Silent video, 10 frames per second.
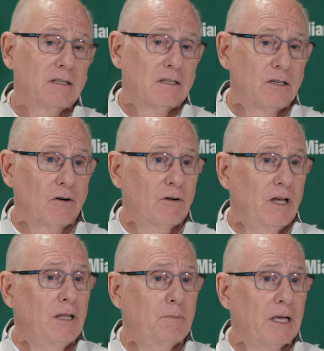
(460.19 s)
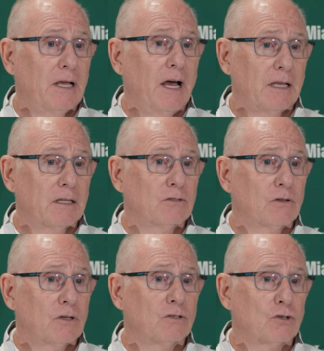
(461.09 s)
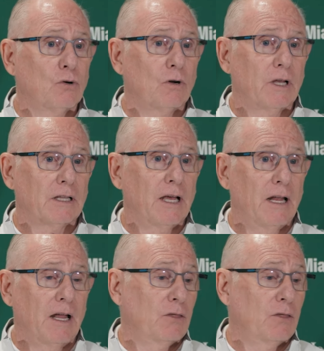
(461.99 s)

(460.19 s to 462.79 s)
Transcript: You know, any big guy can score like that.